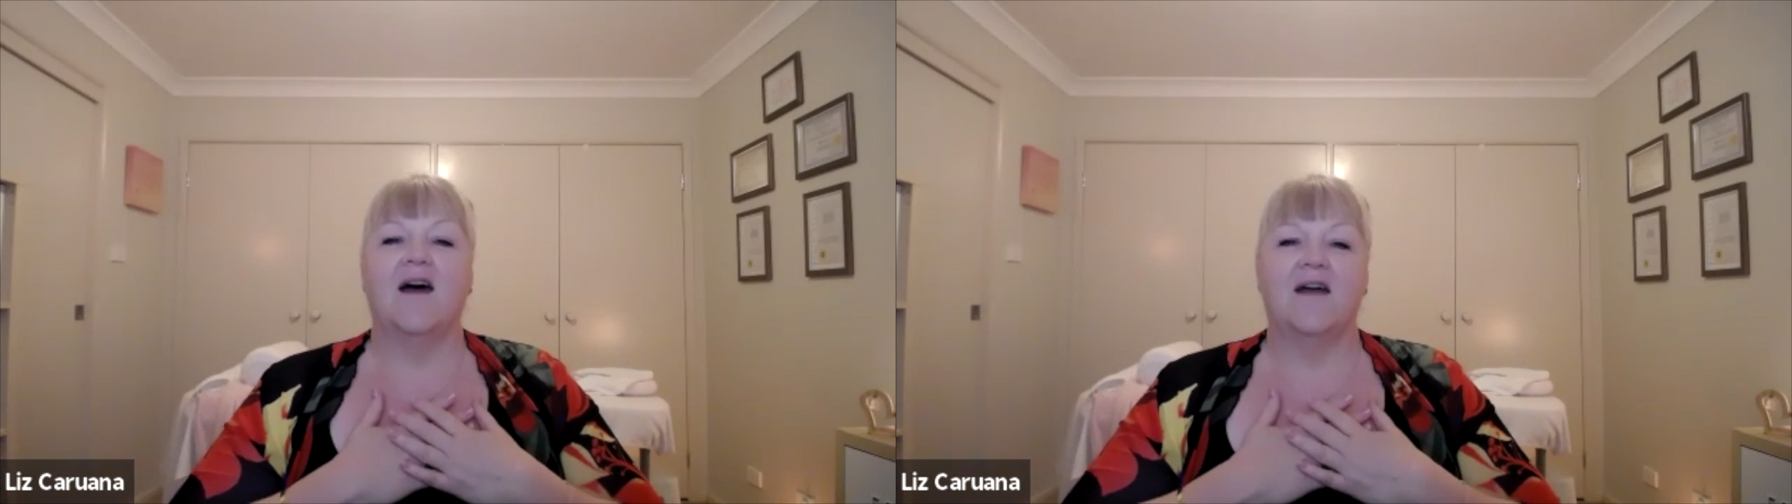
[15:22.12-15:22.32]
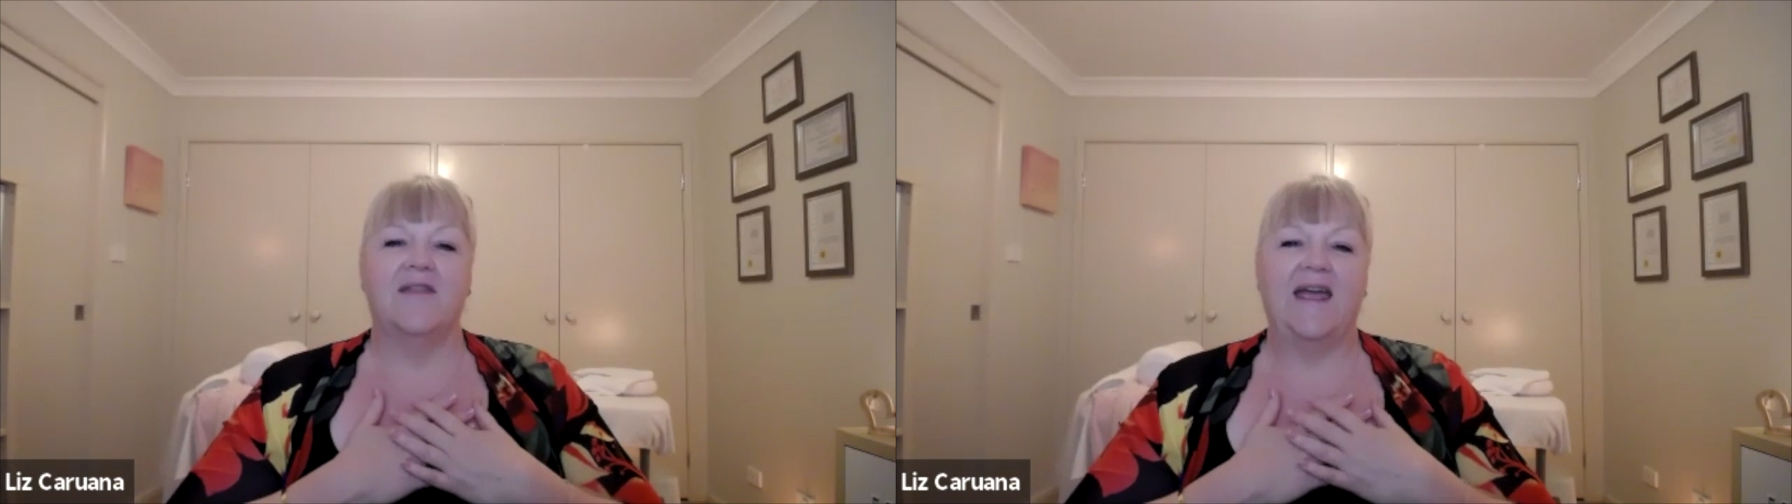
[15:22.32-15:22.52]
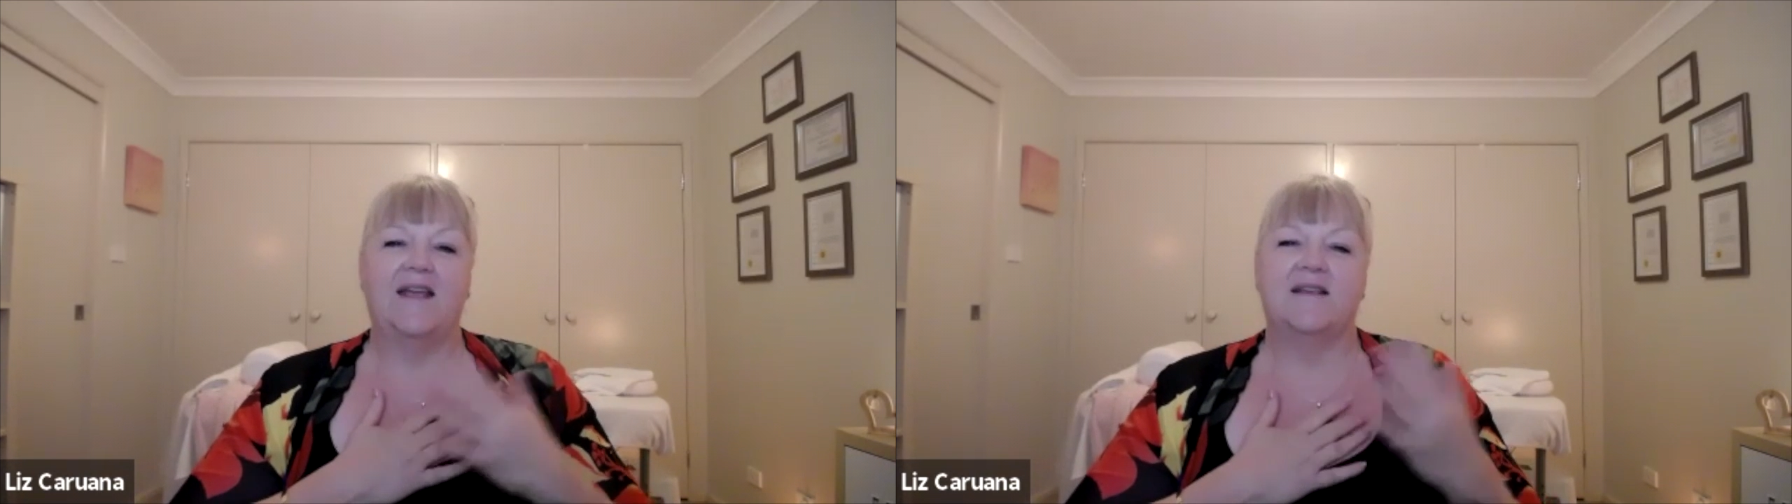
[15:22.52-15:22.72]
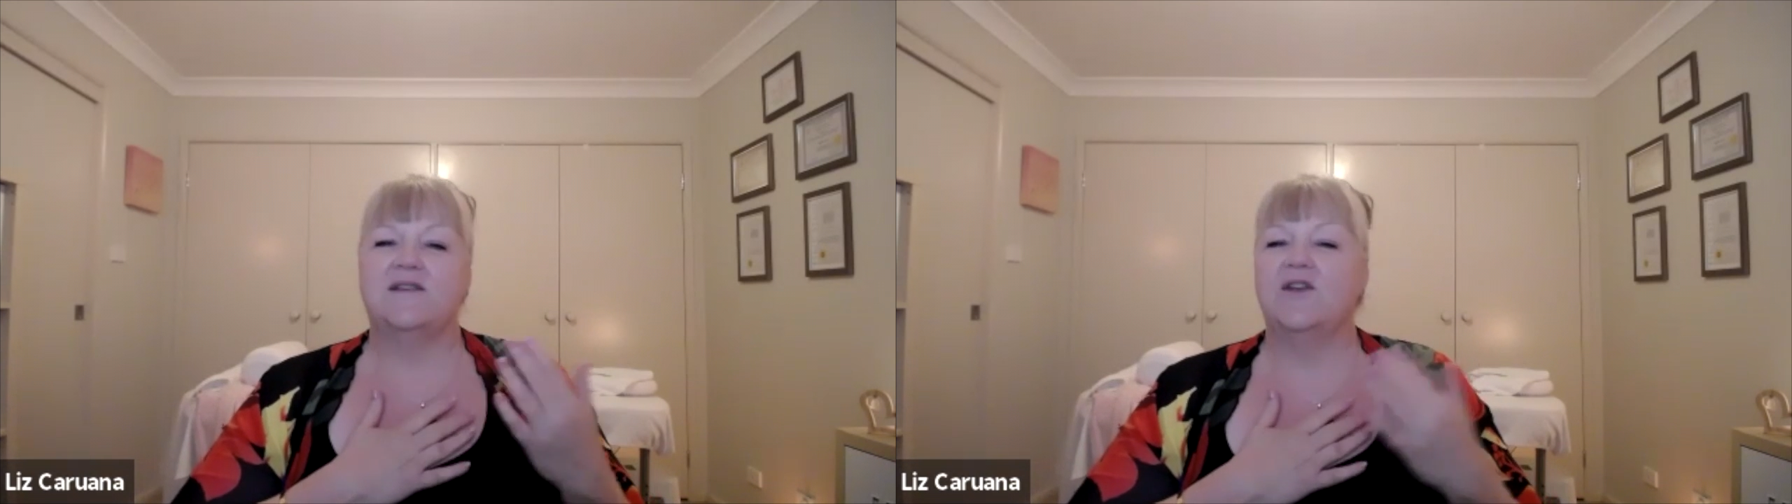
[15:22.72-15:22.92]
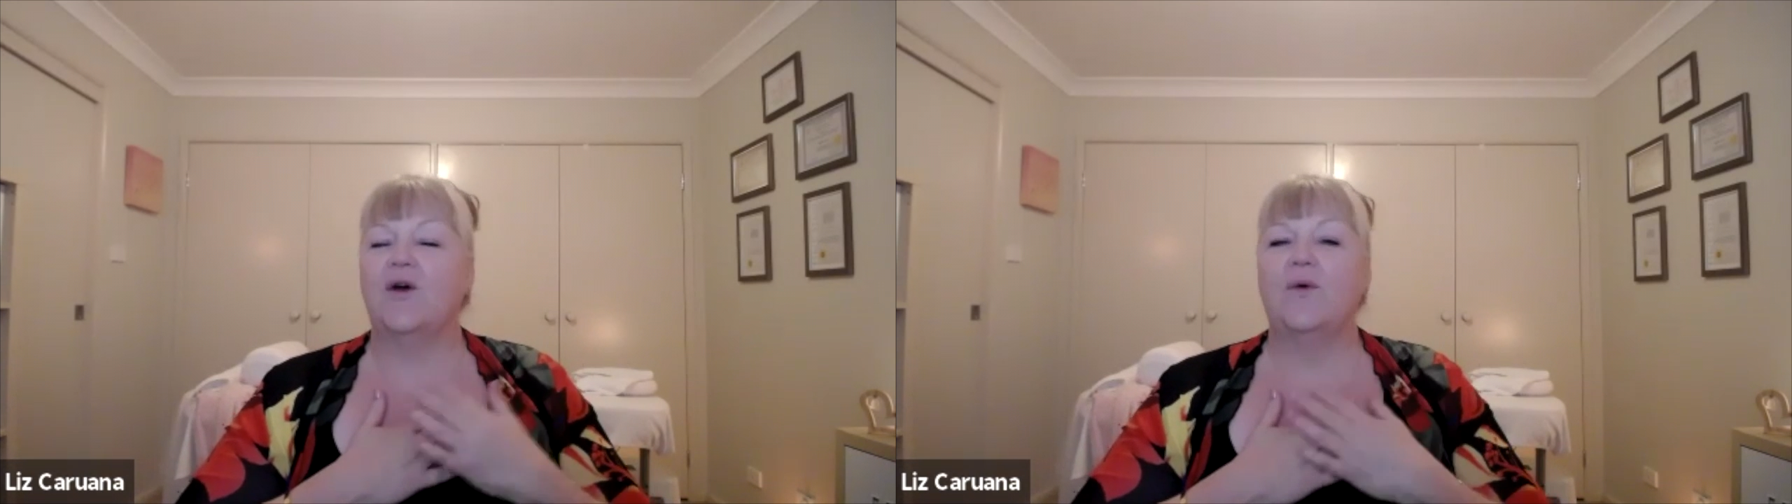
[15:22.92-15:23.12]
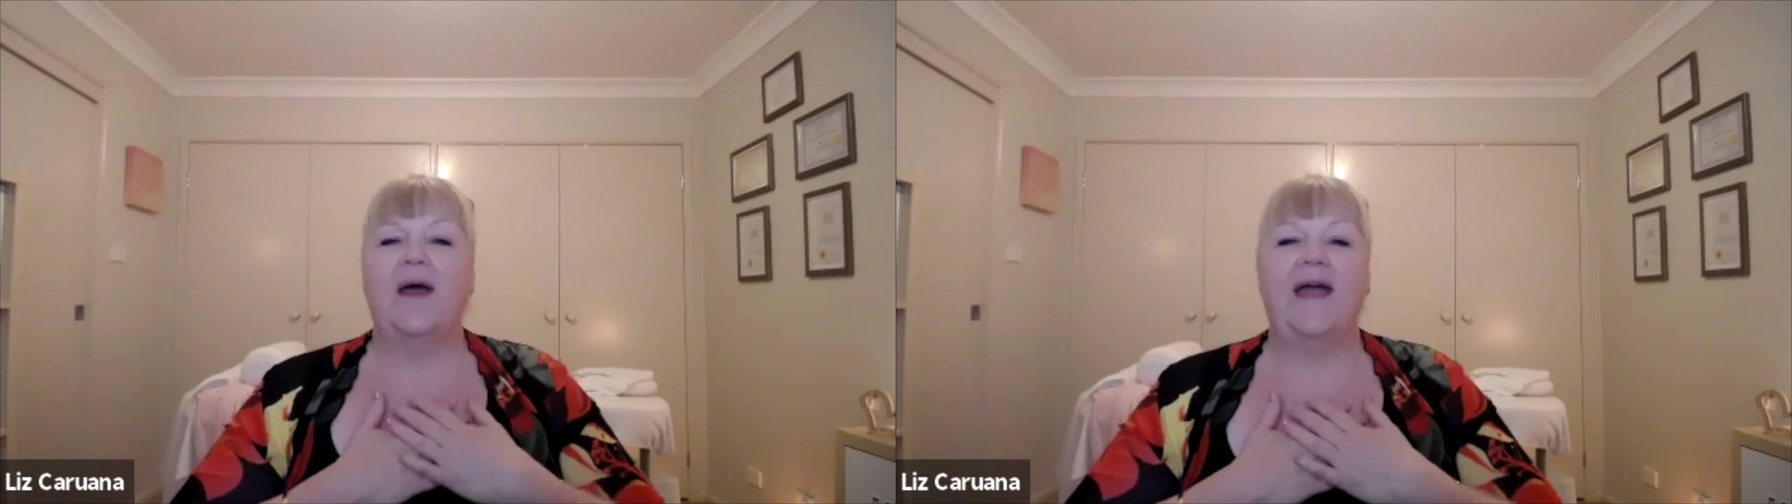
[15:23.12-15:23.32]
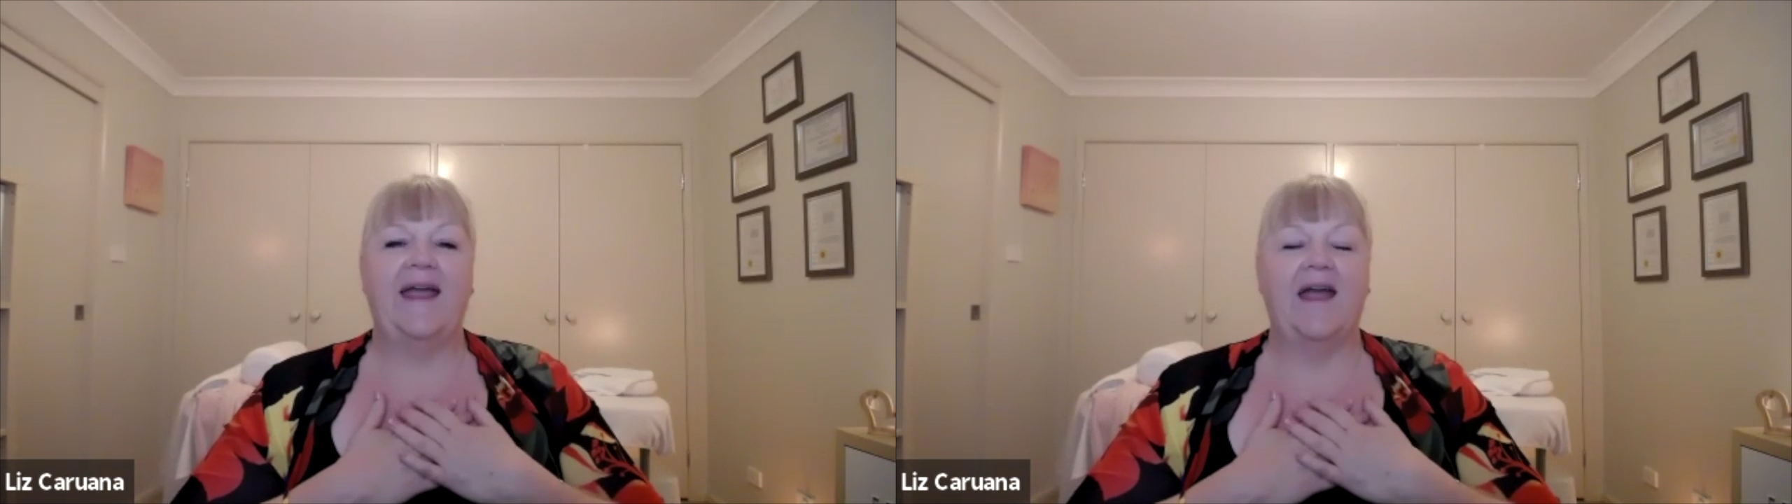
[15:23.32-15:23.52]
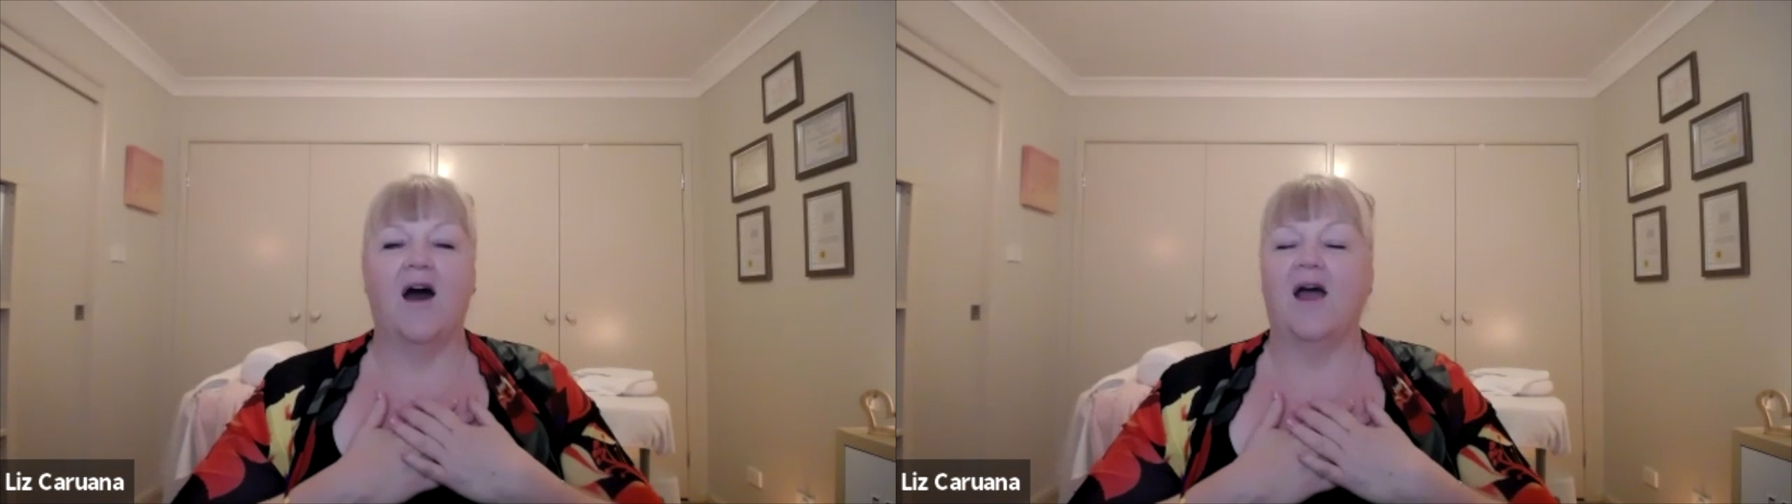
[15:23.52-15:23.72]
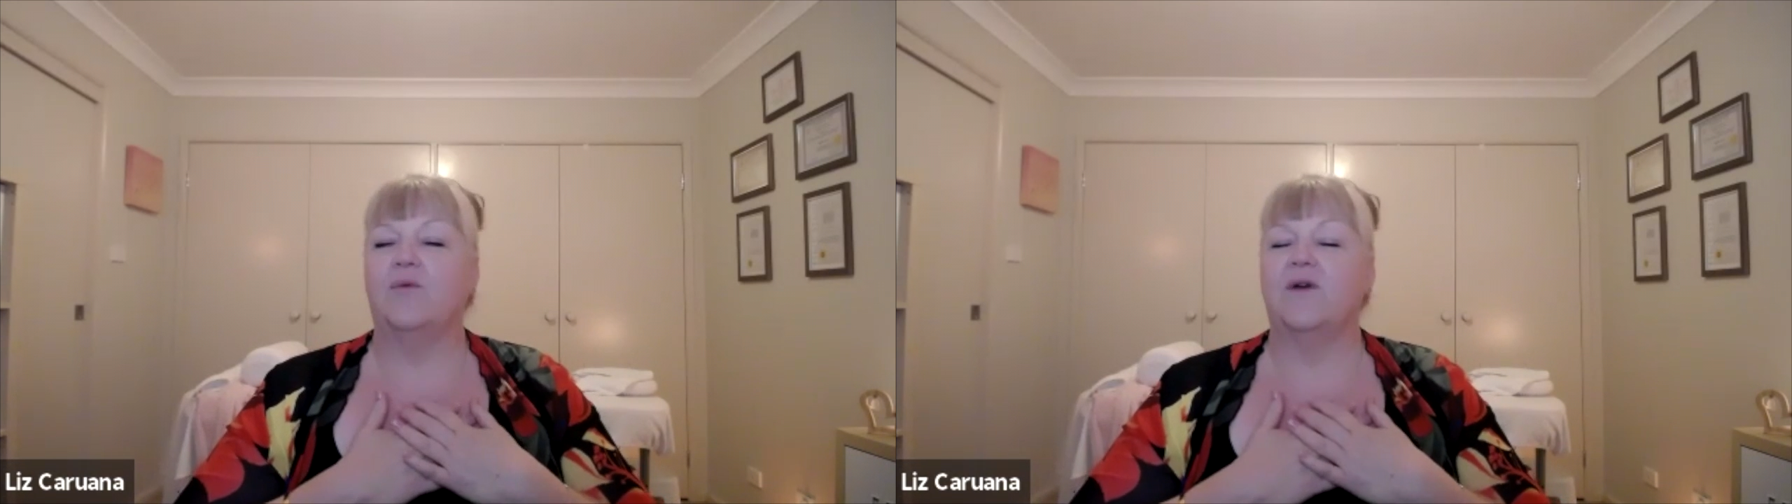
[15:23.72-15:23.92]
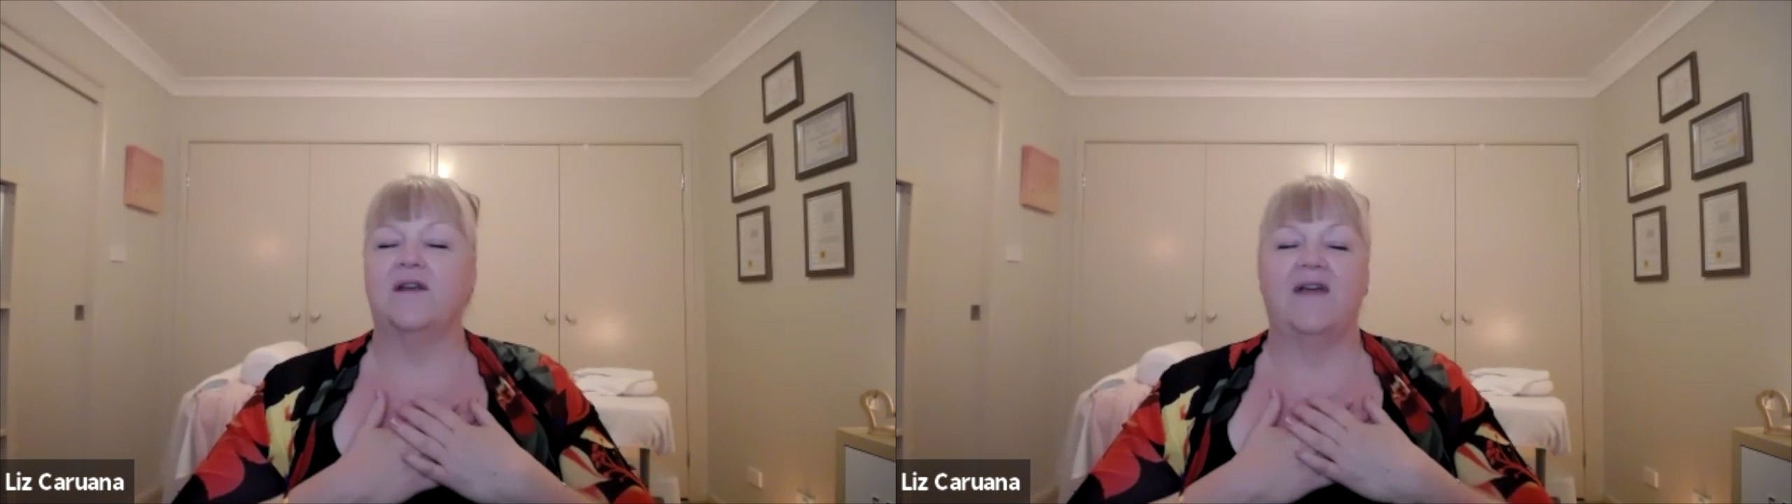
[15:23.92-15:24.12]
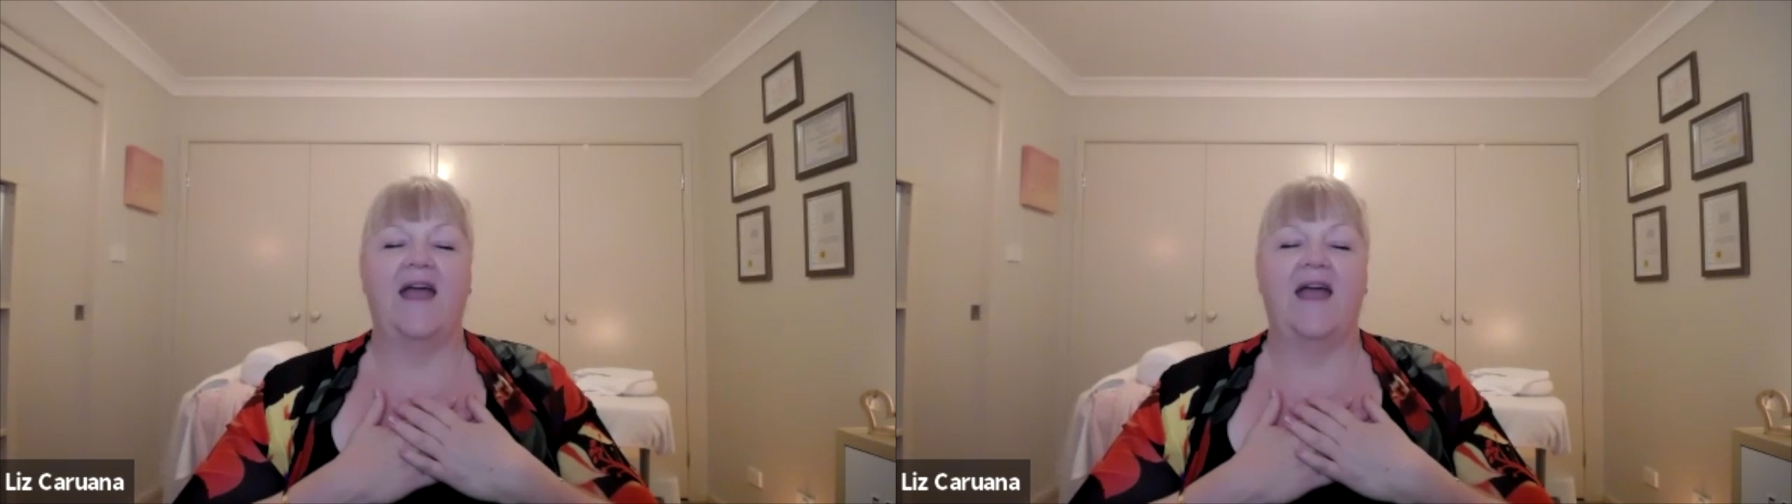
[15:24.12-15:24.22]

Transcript: There is no way I would have